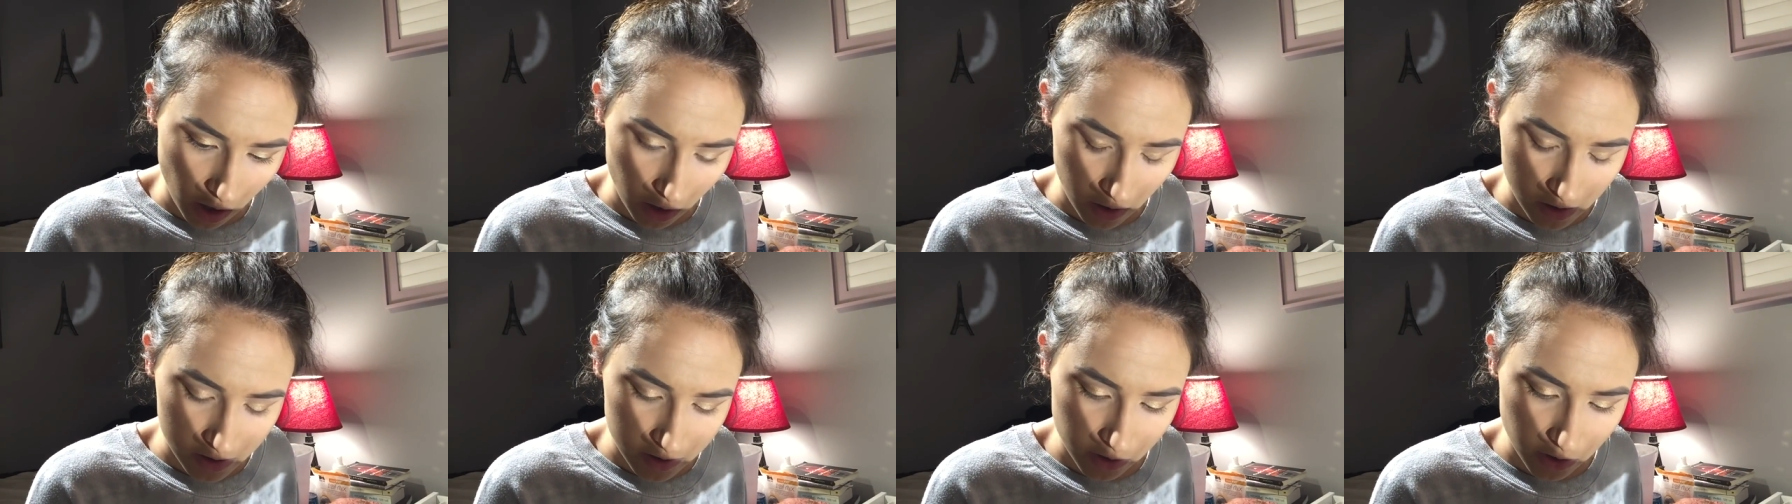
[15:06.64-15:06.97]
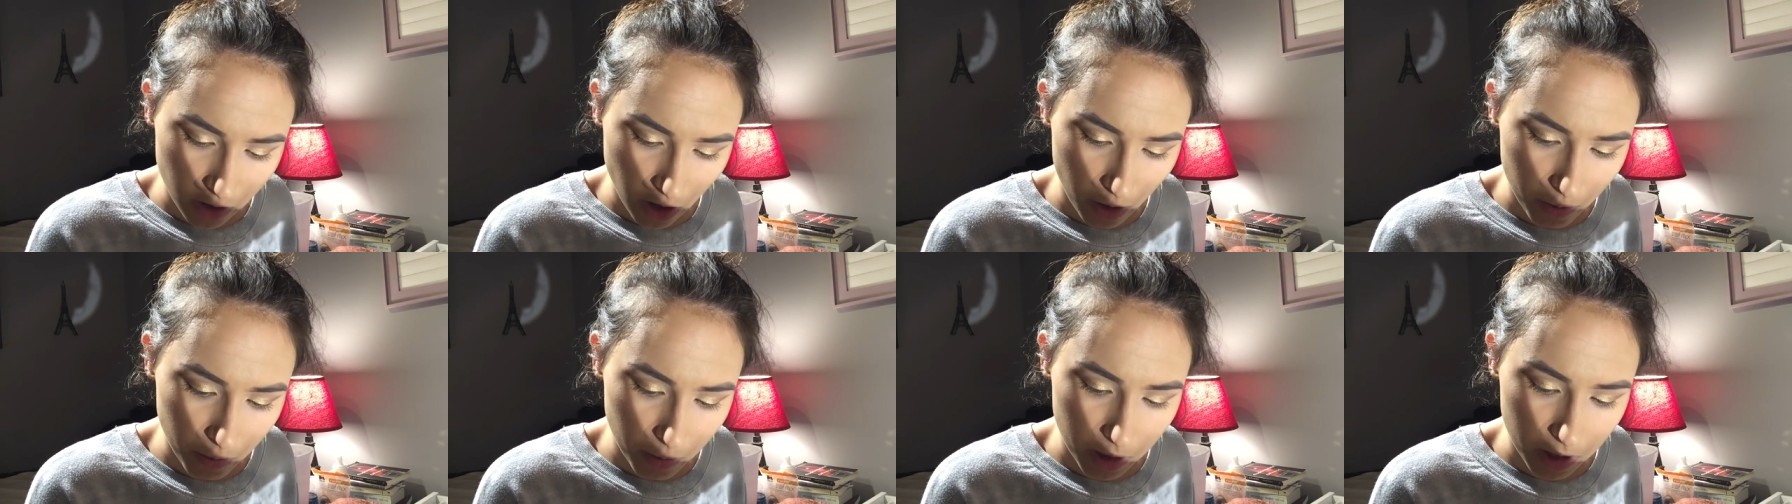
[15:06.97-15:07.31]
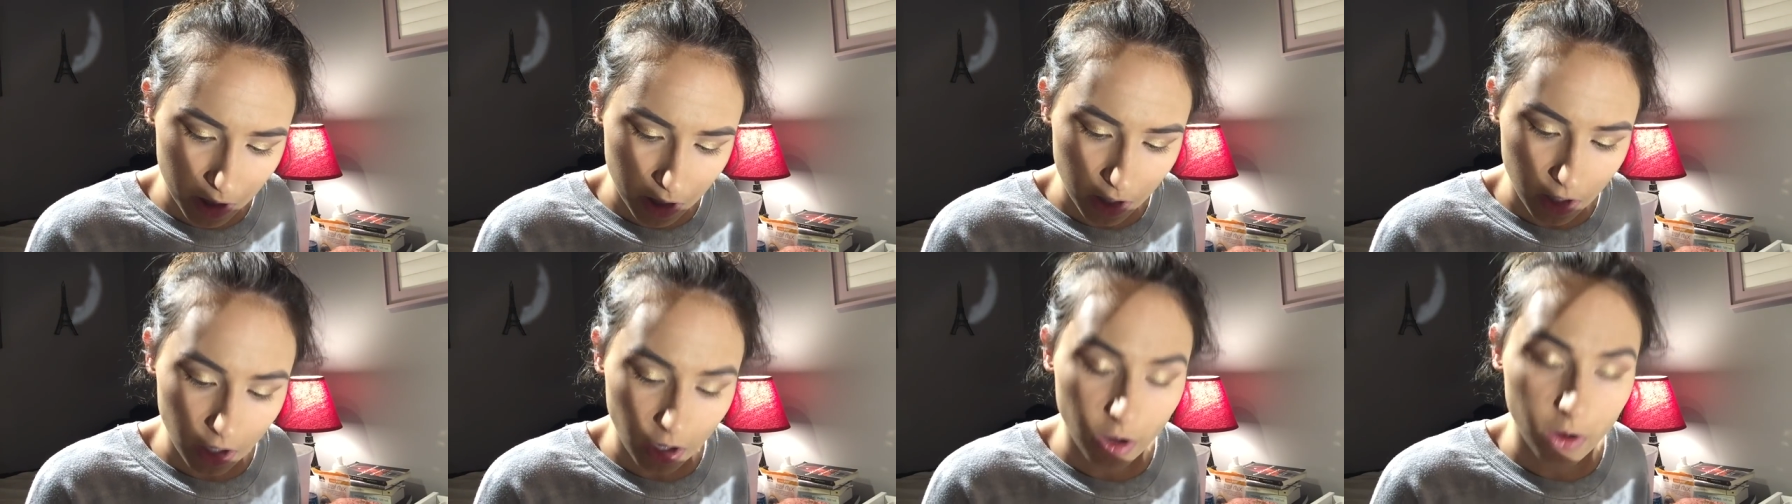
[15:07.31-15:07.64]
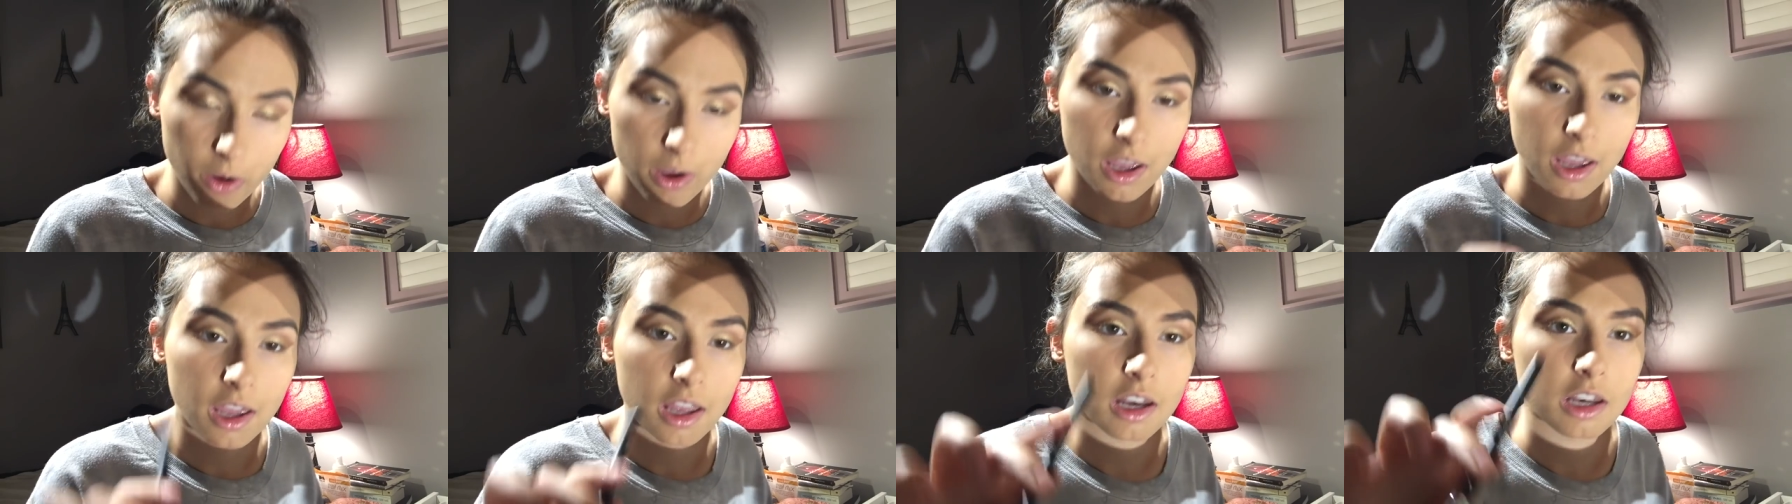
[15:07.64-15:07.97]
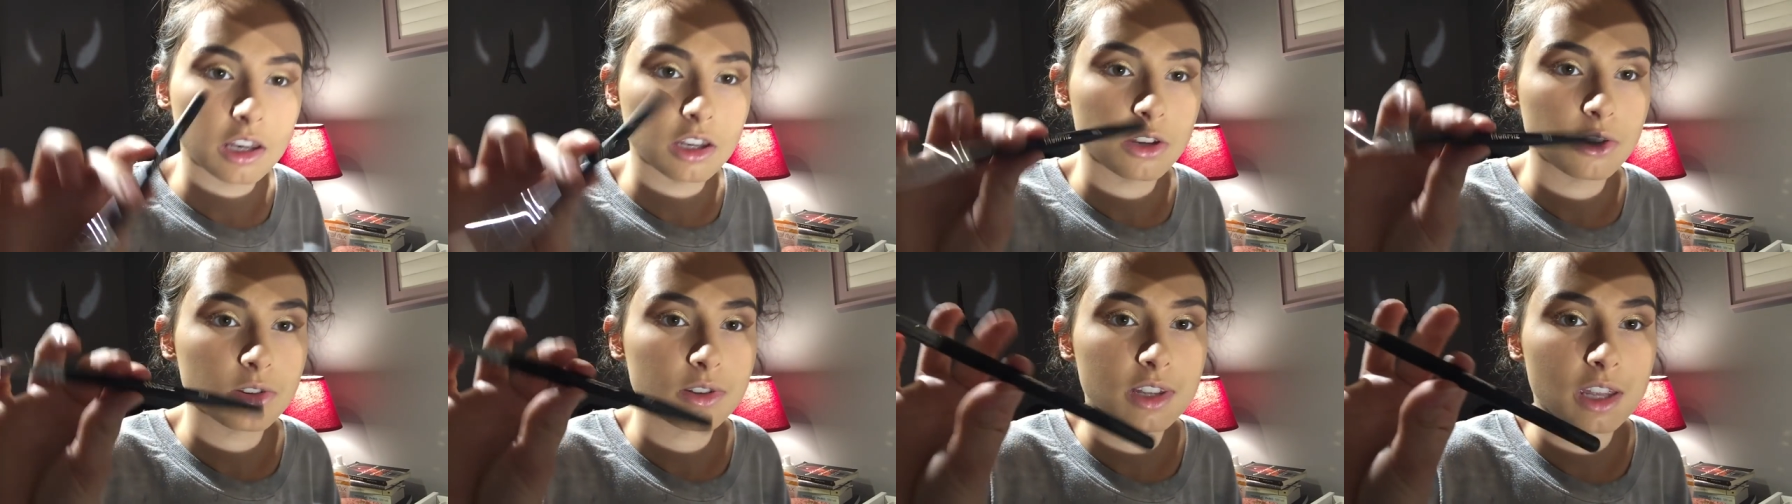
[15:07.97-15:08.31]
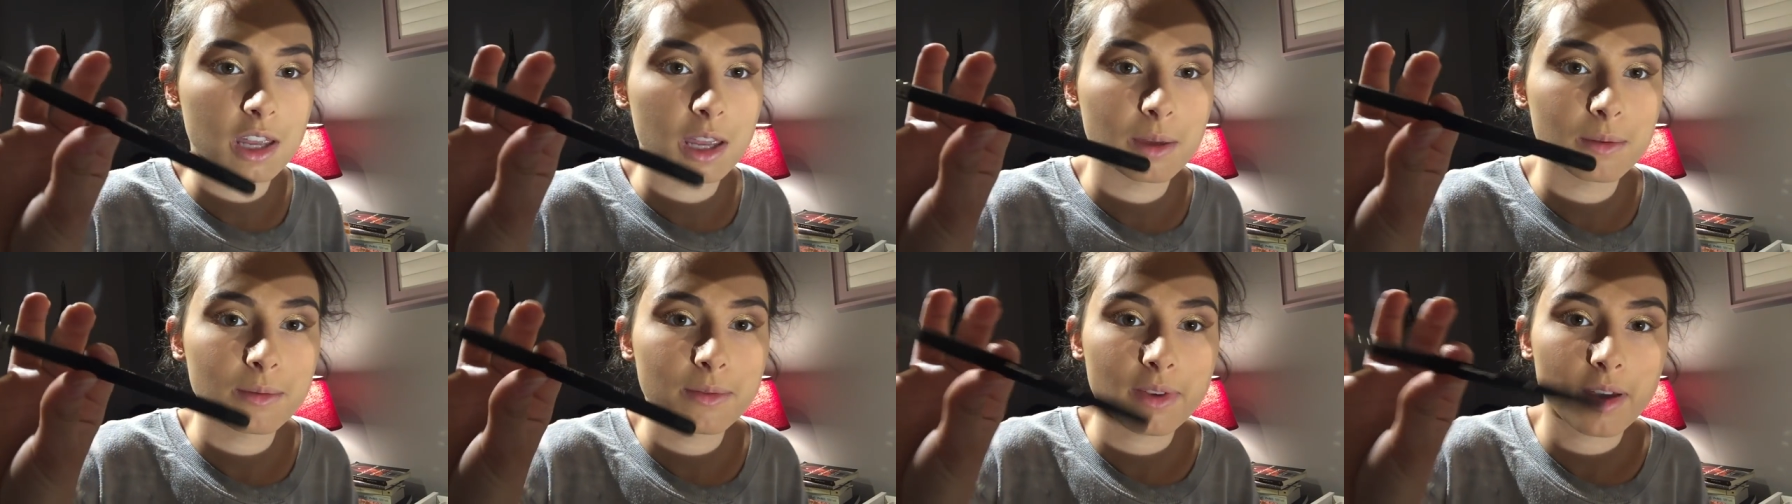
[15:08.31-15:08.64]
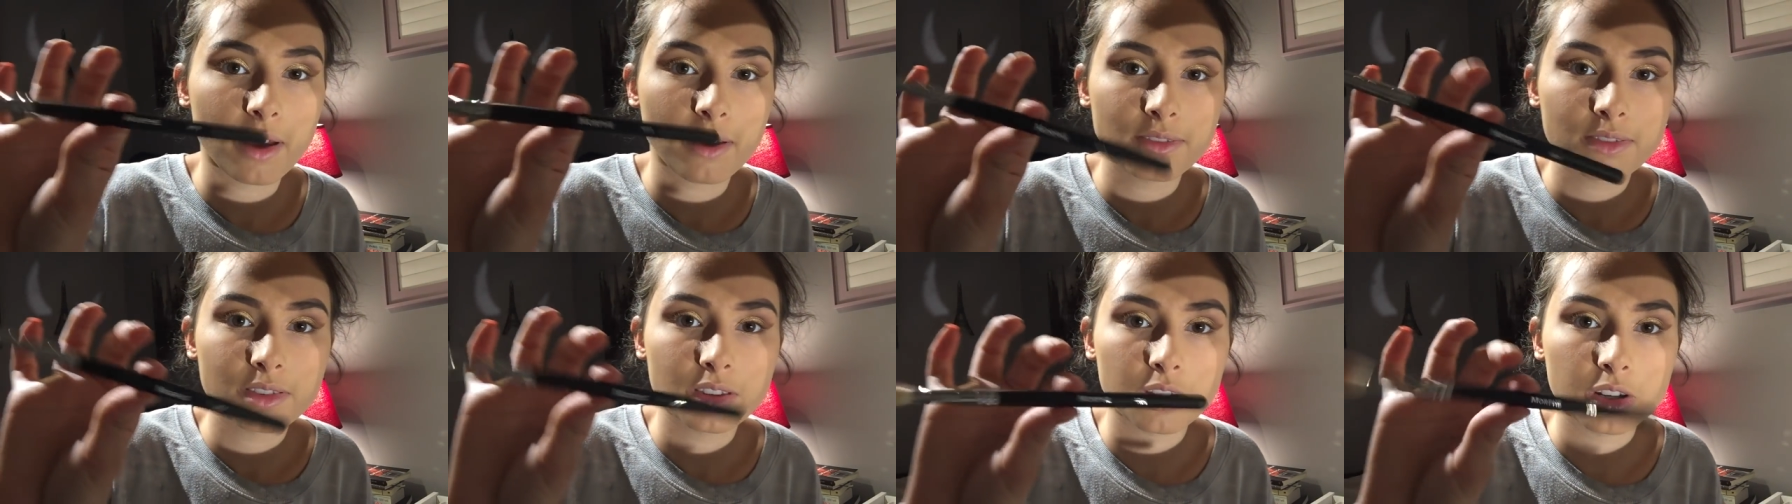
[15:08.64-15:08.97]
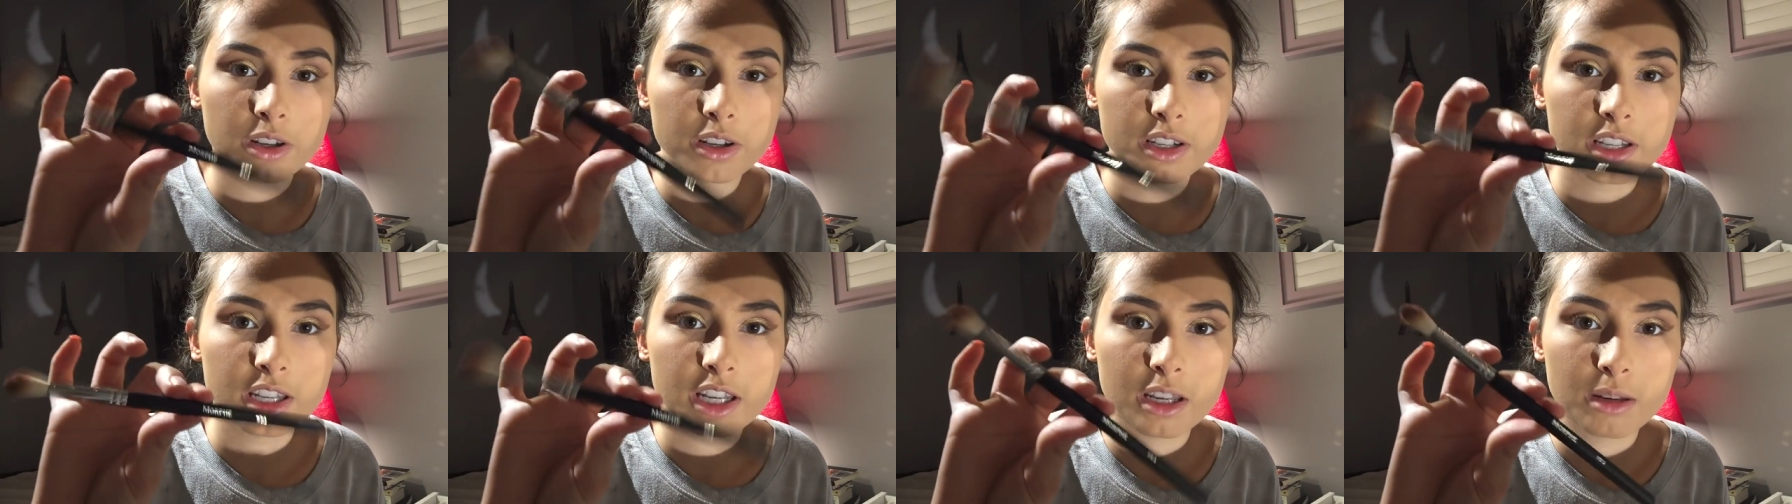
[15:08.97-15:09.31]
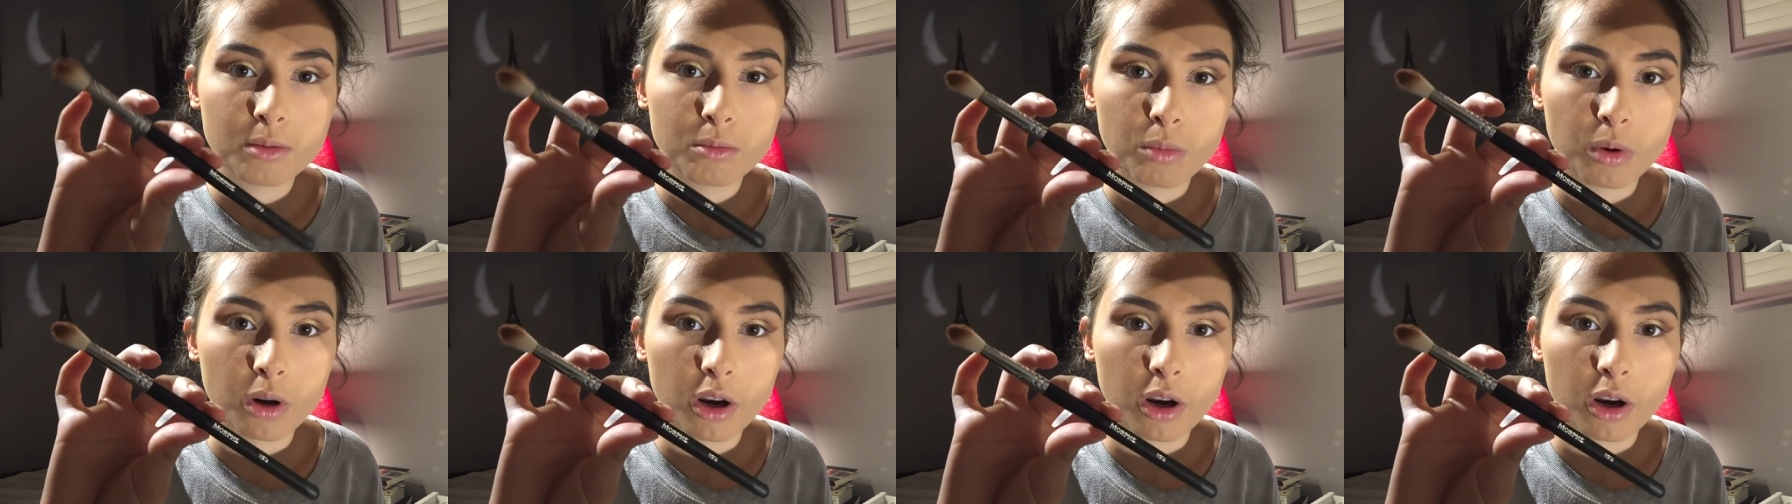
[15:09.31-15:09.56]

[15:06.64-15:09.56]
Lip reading: Okay, so now I'm going to go ahead and use the M513